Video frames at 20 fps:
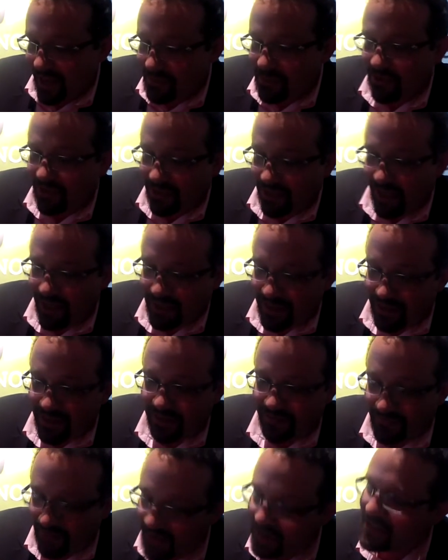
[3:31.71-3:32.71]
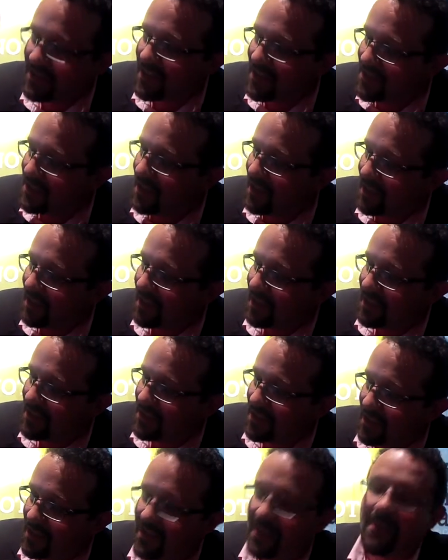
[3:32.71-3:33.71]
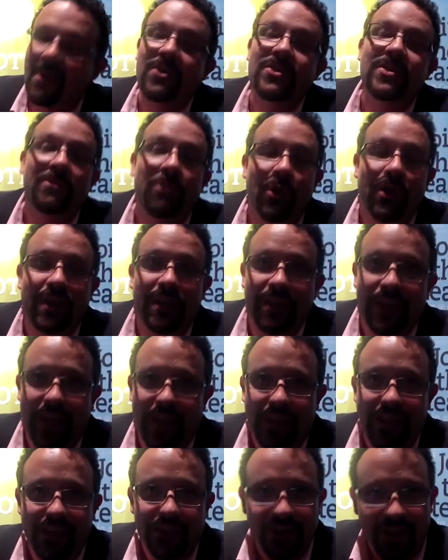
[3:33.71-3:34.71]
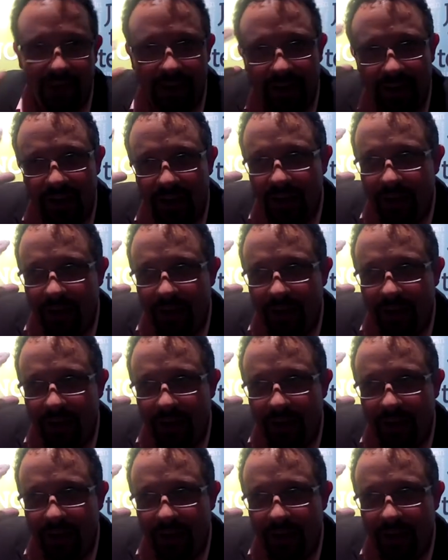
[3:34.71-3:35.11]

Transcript: Absolutely, I think the face is the is, is the most important thing because our